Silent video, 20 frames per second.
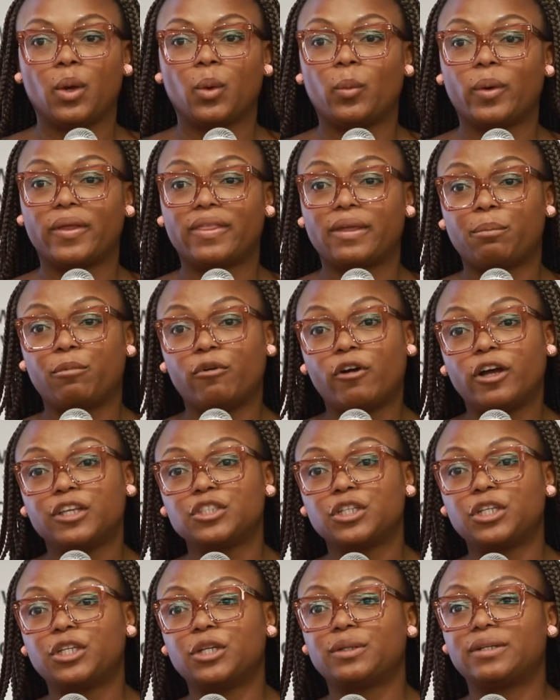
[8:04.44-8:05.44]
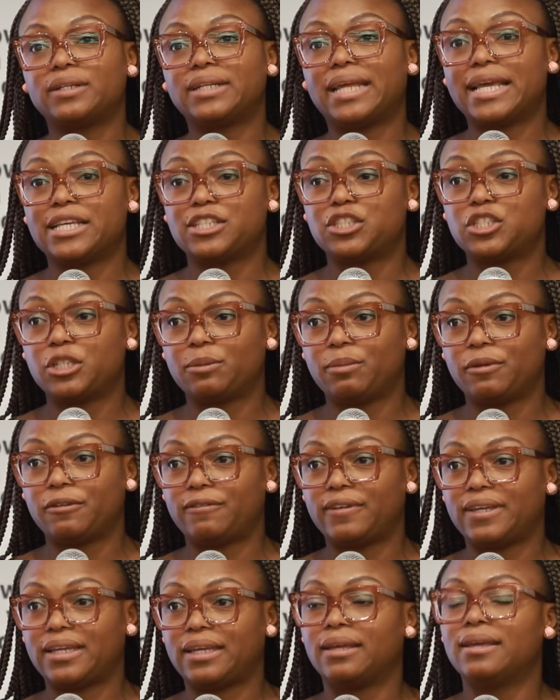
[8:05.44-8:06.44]
where they prosecuted
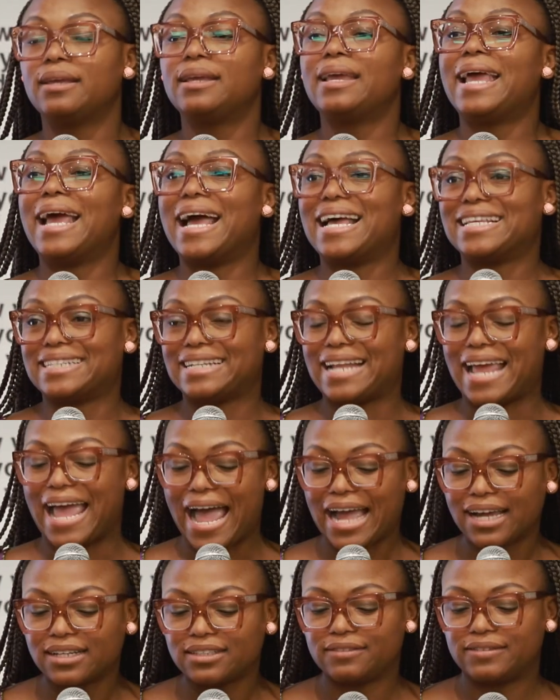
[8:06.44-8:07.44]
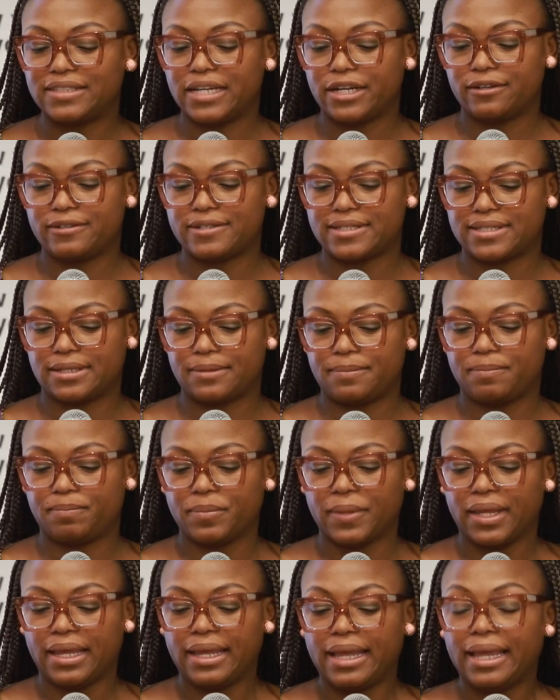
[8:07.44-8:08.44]
SGBV as an act of terrorism,
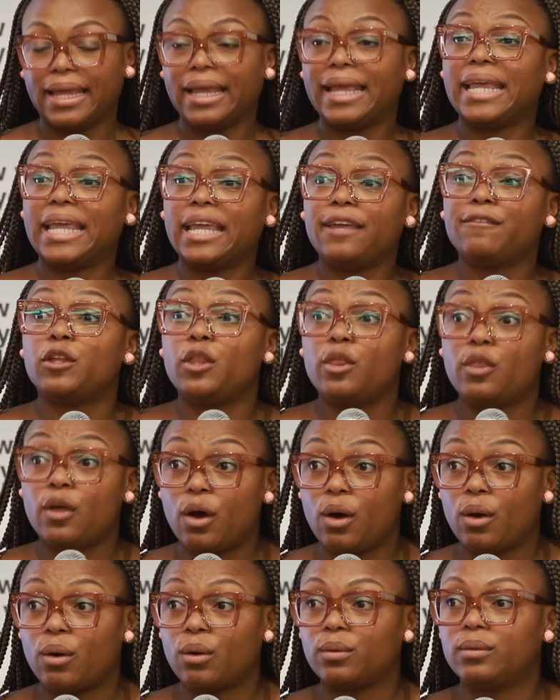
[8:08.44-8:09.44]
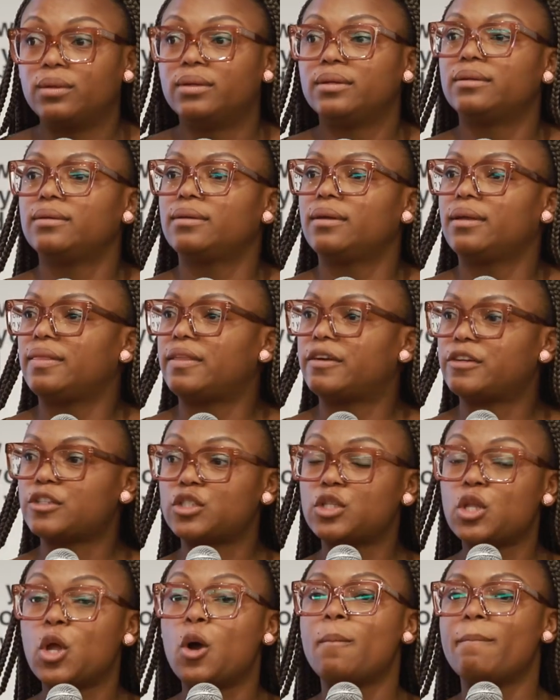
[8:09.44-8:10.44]
even though there
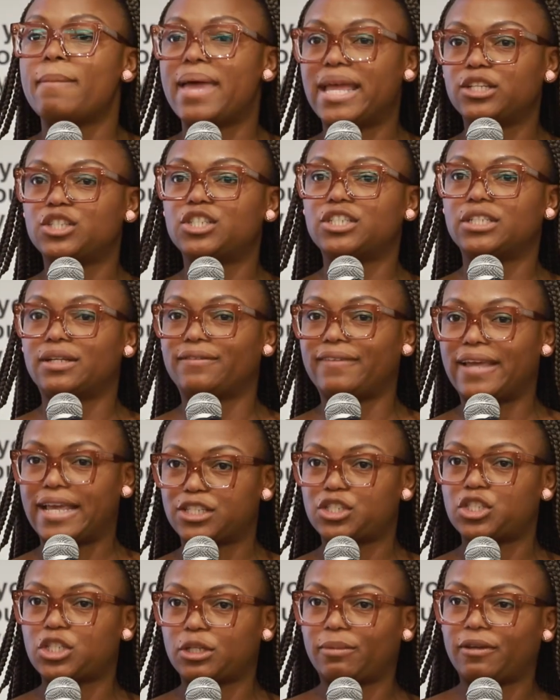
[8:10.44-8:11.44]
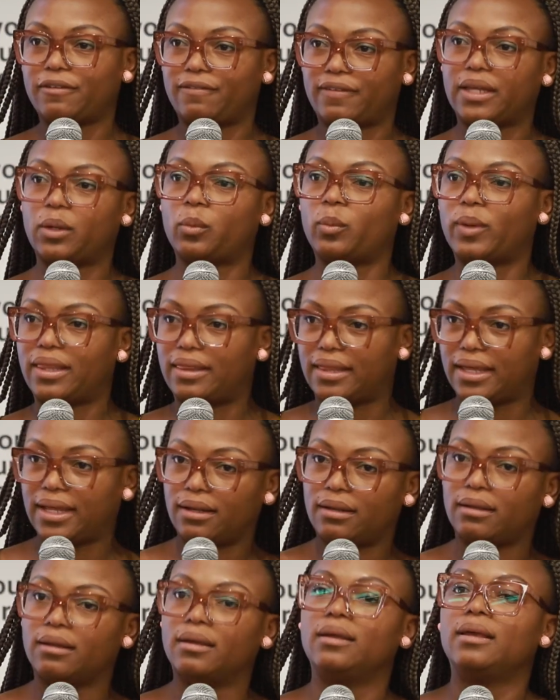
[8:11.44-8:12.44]
is no mention of SGBV
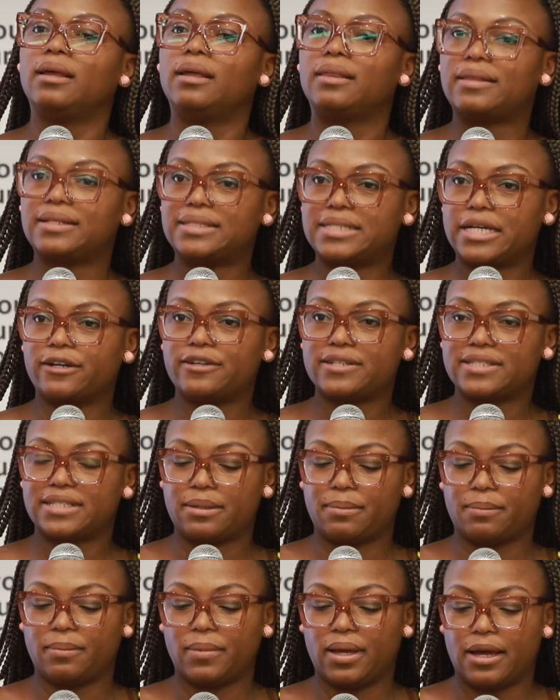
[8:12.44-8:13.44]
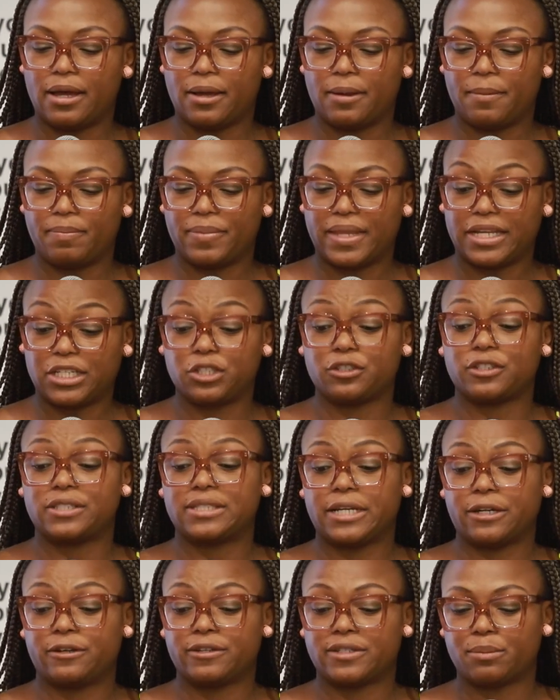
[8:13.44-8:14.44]
within the Nigeria's
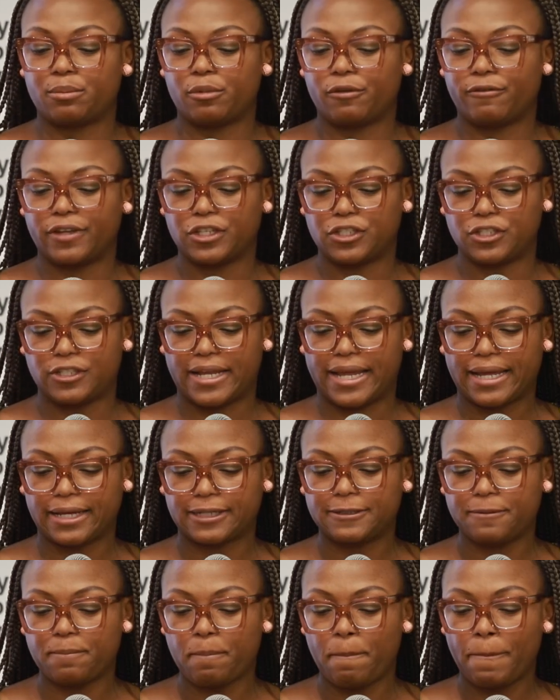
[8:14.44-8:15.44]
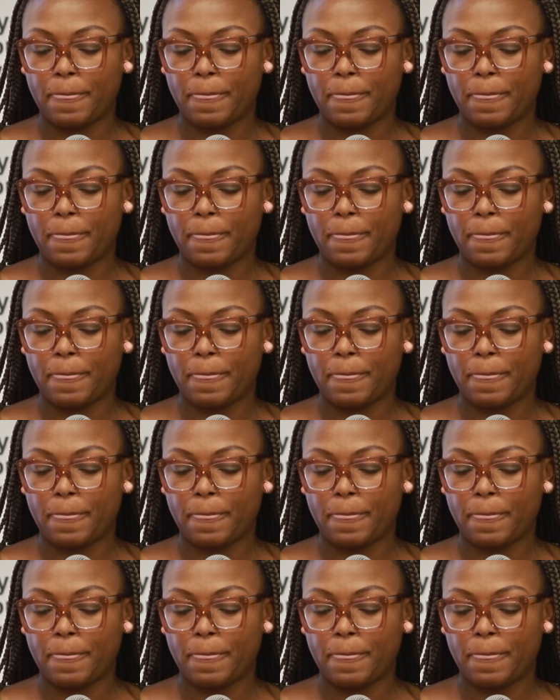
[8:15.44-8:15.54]
Terrorism Prevention Act.